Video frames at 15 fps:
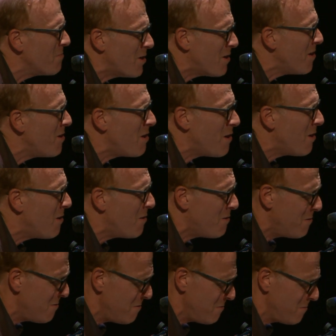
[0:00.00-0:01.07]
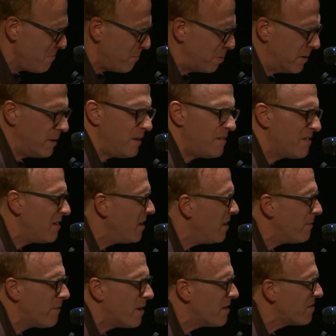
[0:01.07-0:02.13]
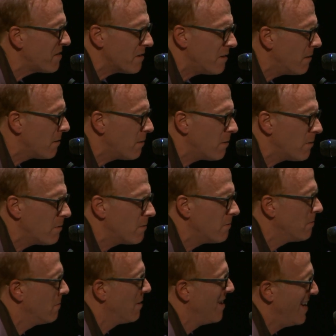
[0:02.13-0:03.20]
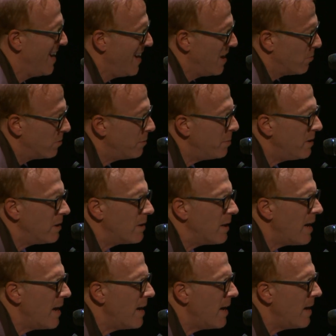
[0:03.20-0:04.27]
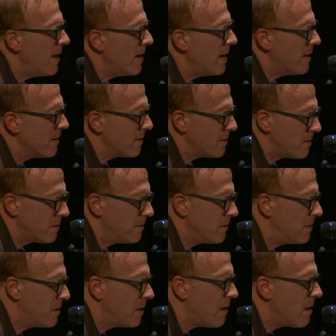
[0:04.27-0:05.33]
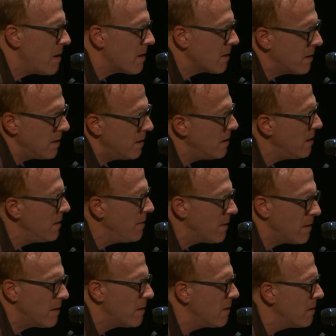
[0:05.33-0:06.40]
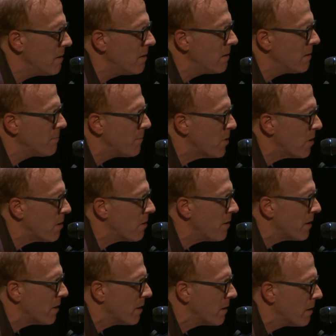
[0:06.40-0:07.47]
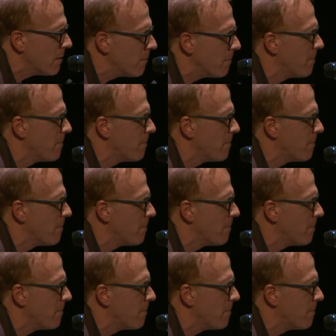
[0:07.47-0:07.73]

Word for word: go home, please leave us alone. We'll be glad to talk in the morning.